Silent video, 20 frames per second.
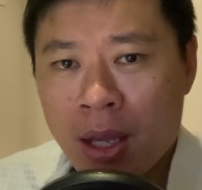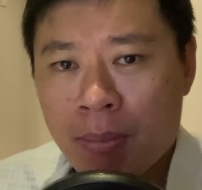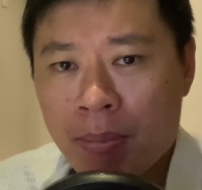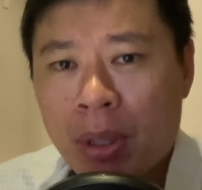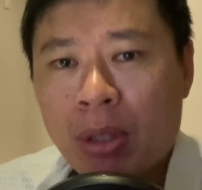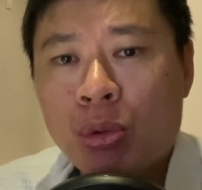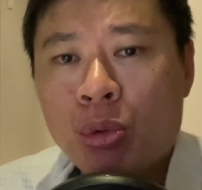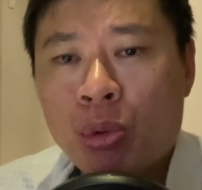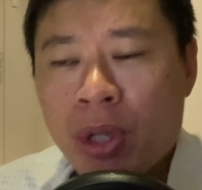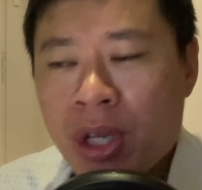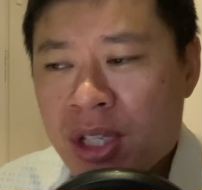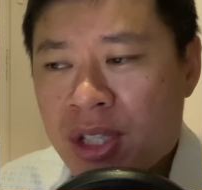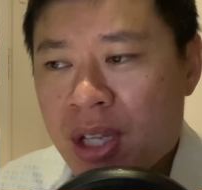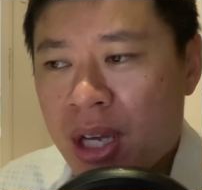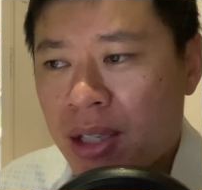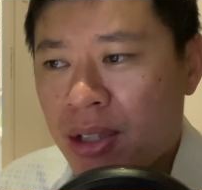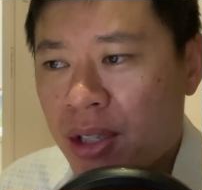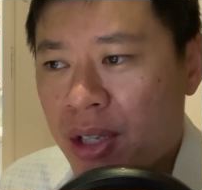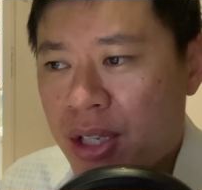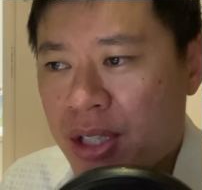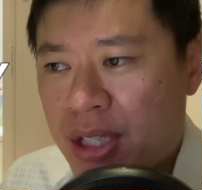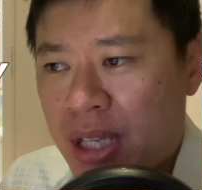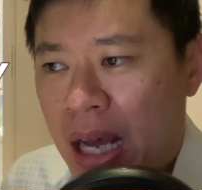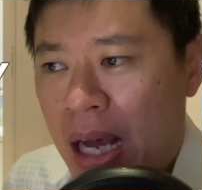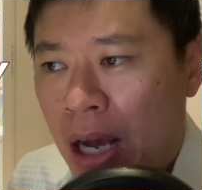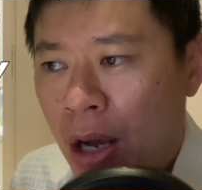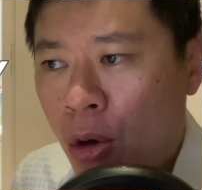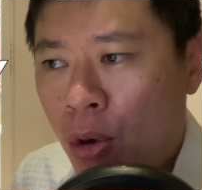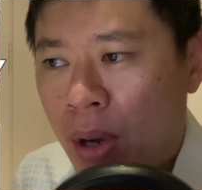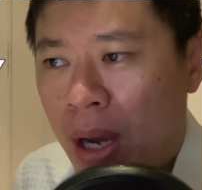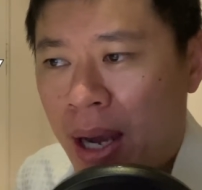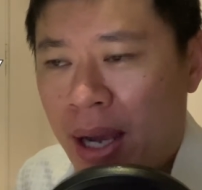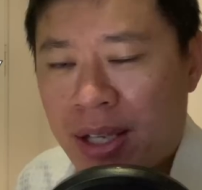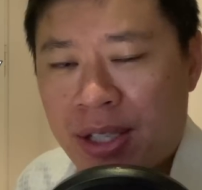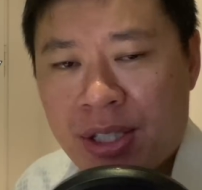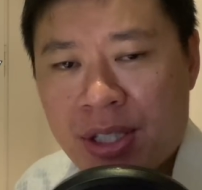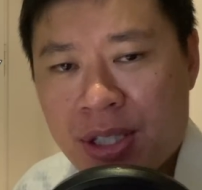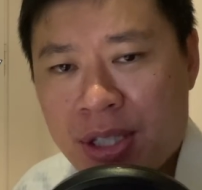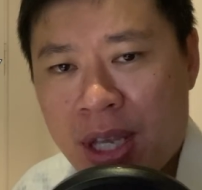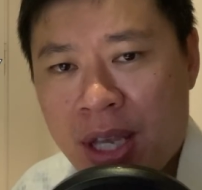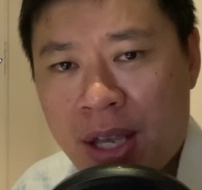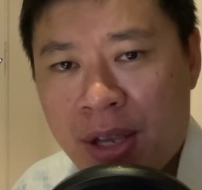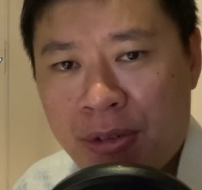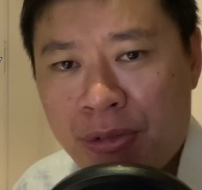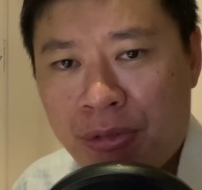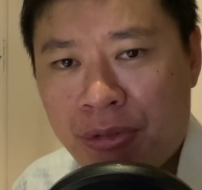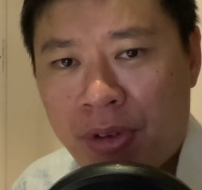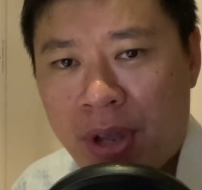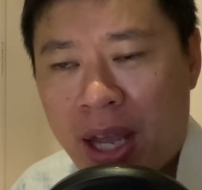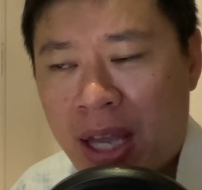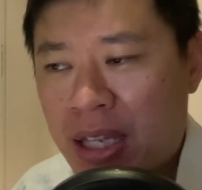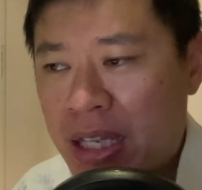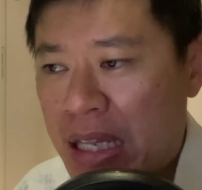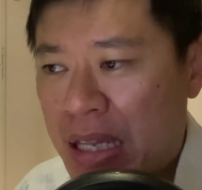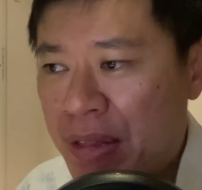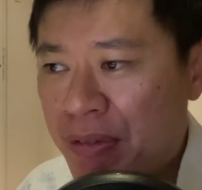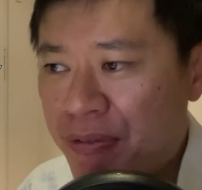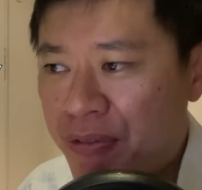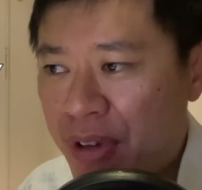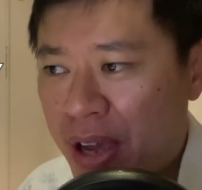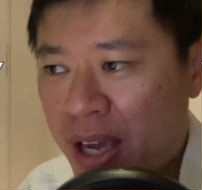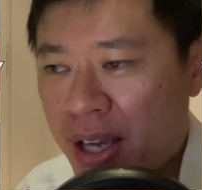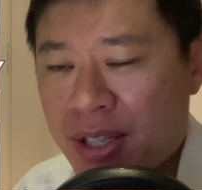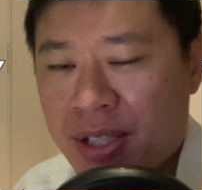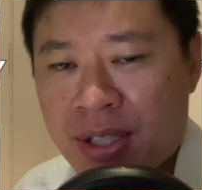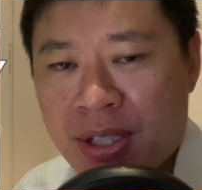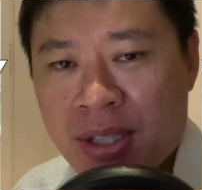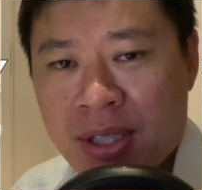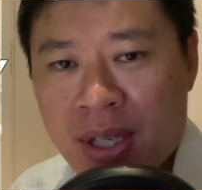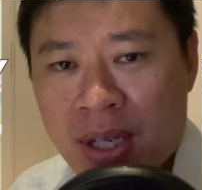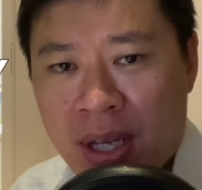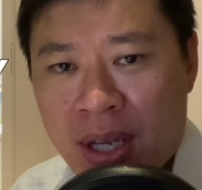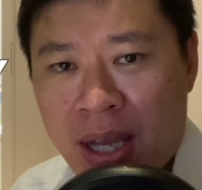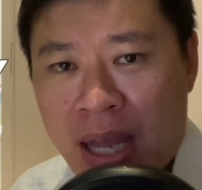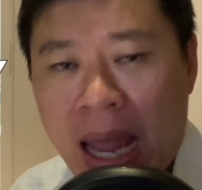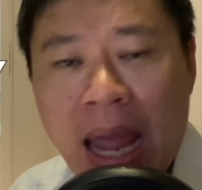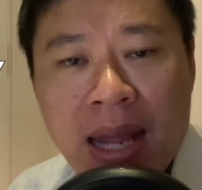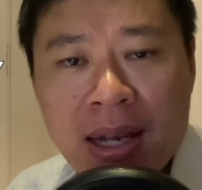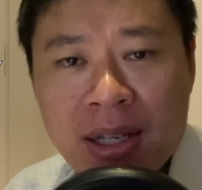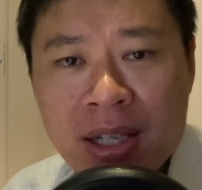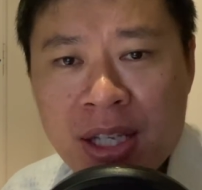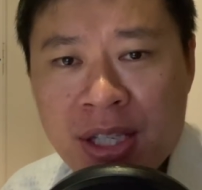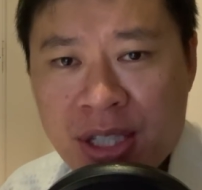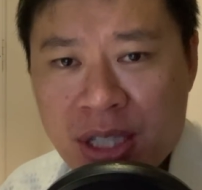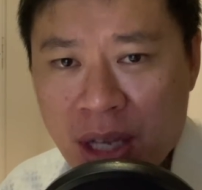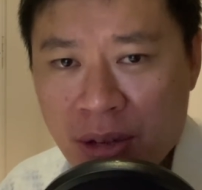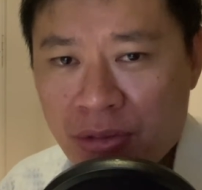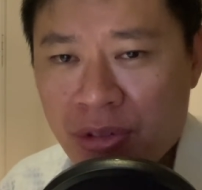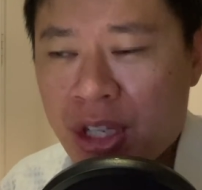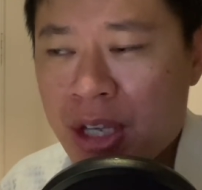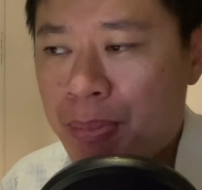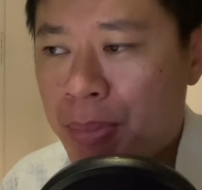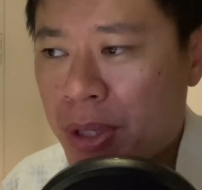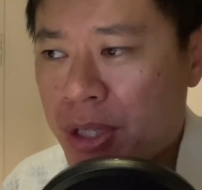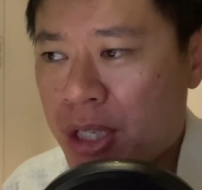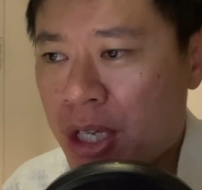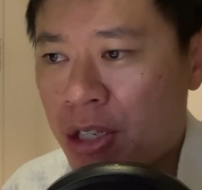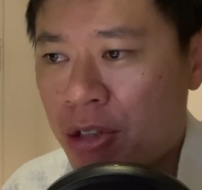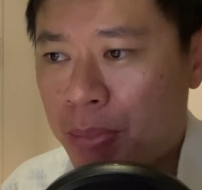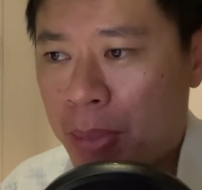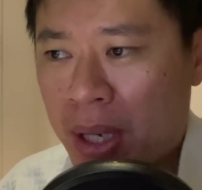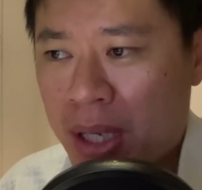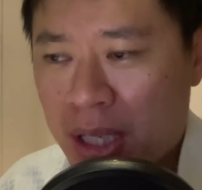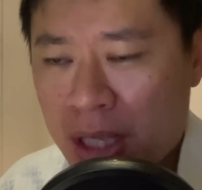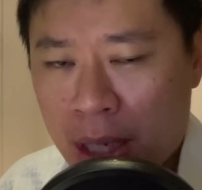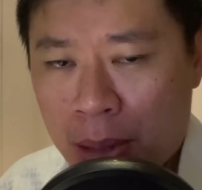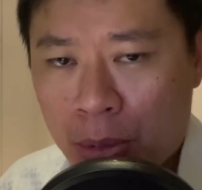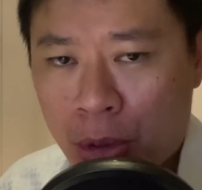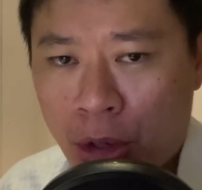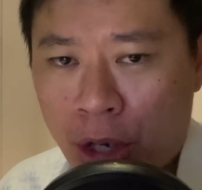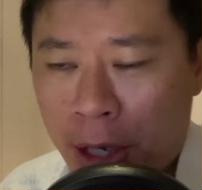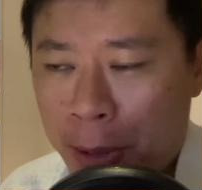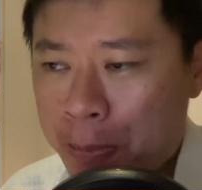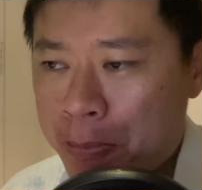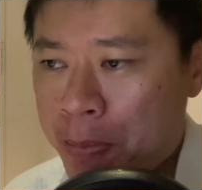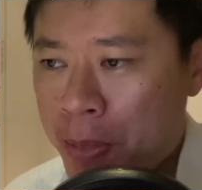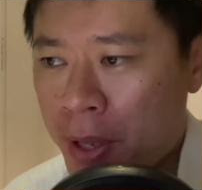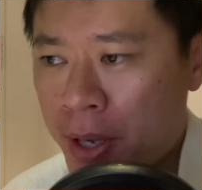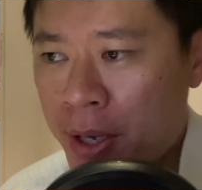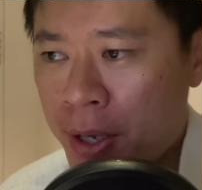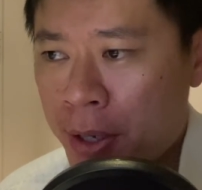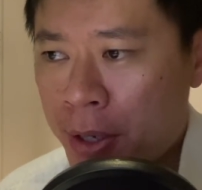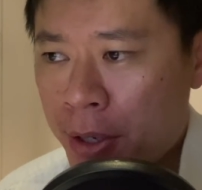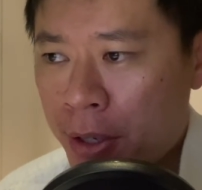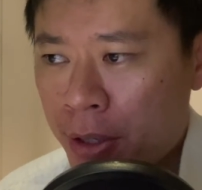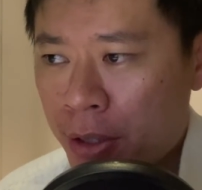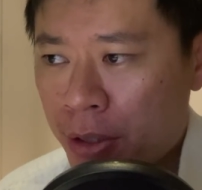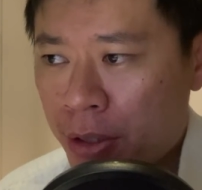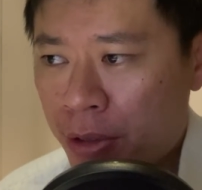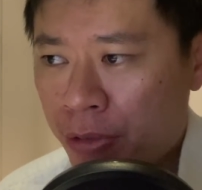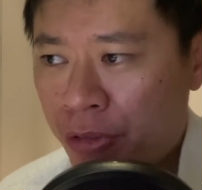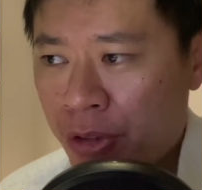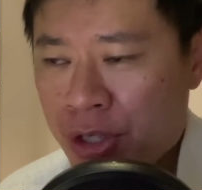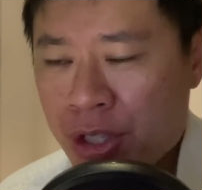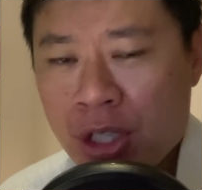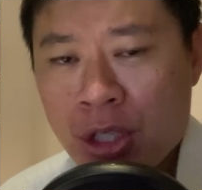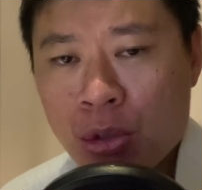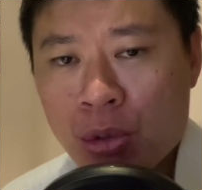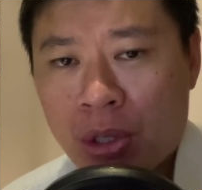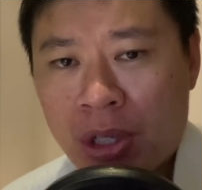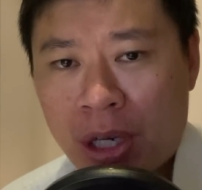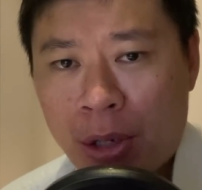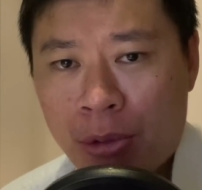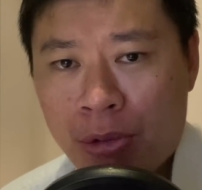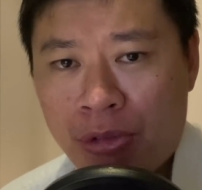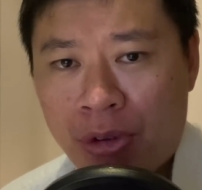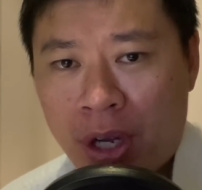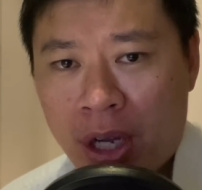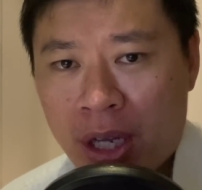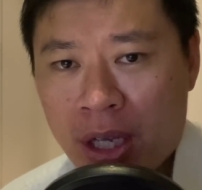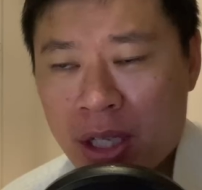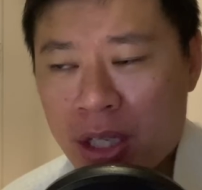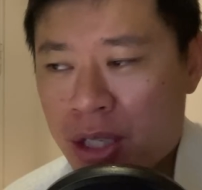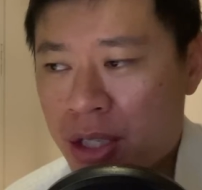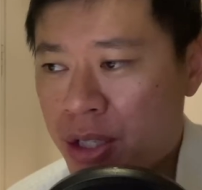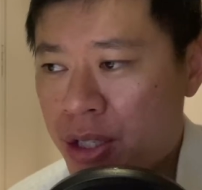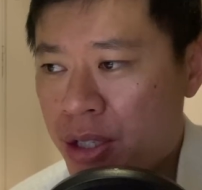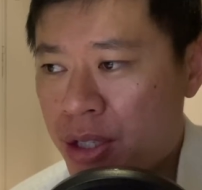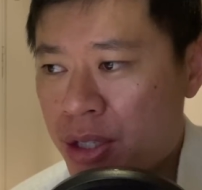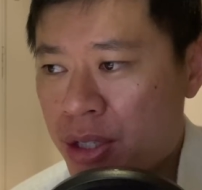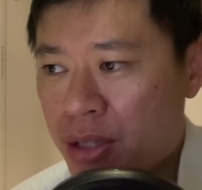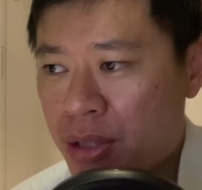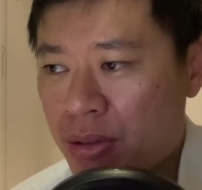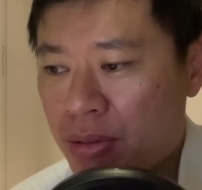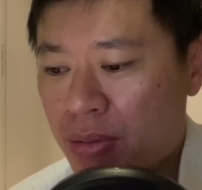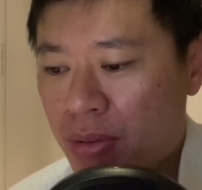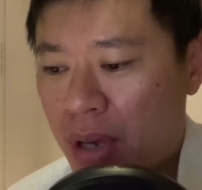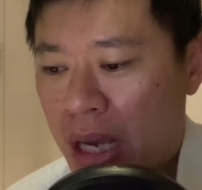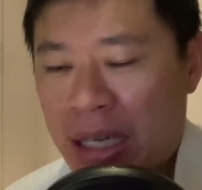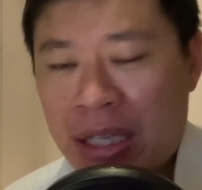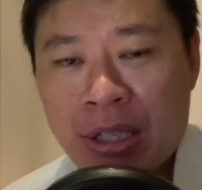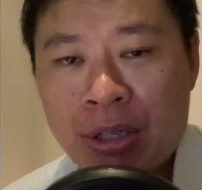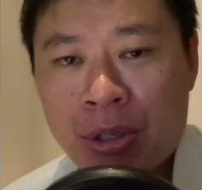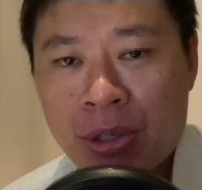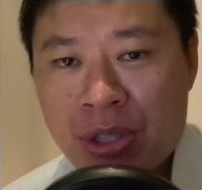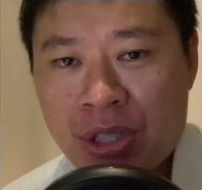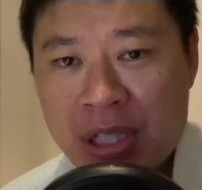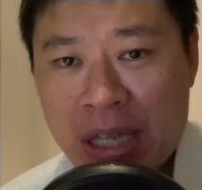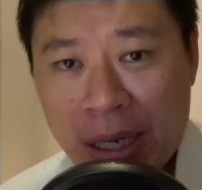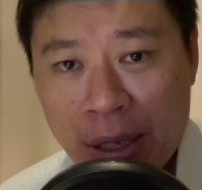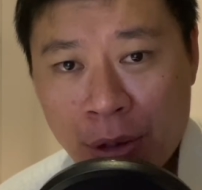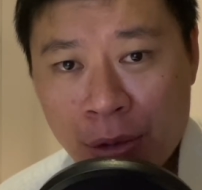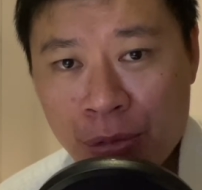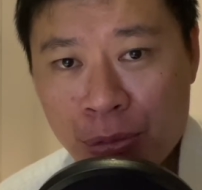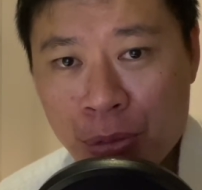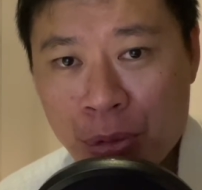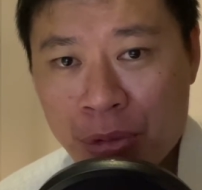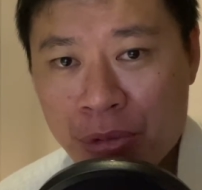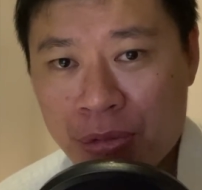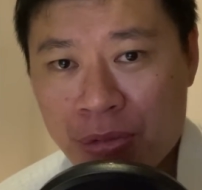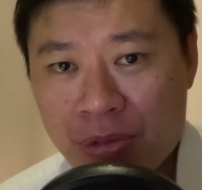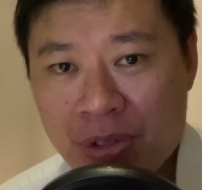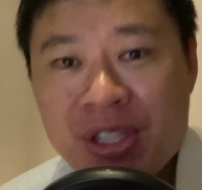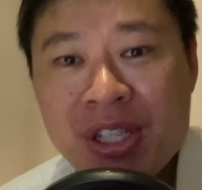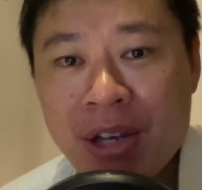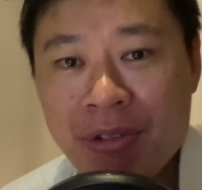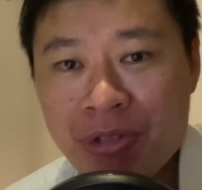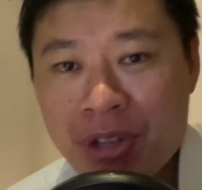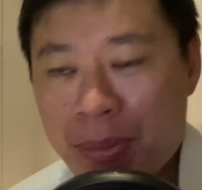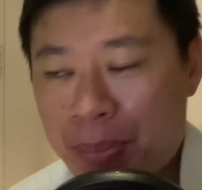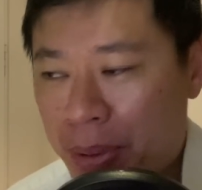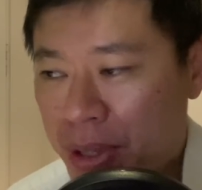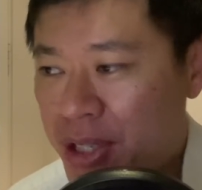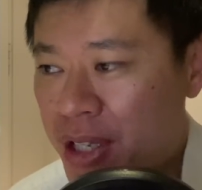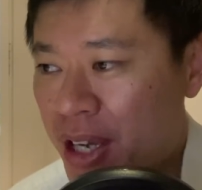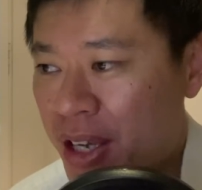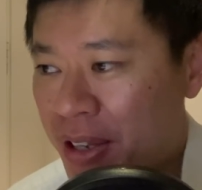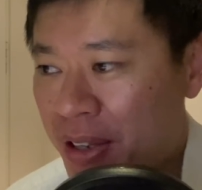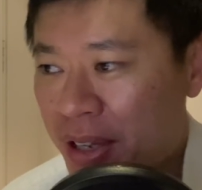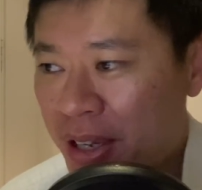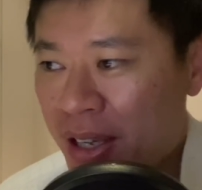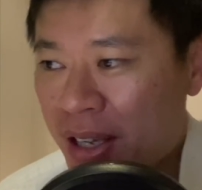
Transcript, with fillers: But today's title is how I save and invest at least 70% of my income, correct? The first thing to clarify is I did not start off with 70%.